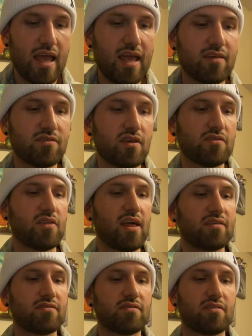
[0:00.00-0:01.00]
is
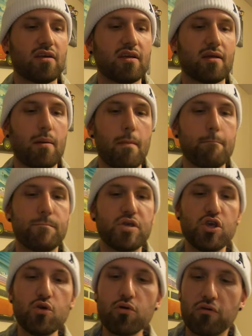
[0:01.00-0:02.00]
this
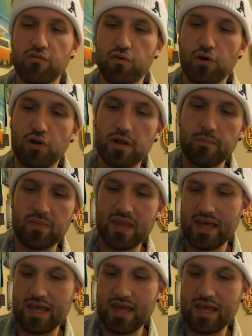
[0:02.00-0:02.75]
beautiful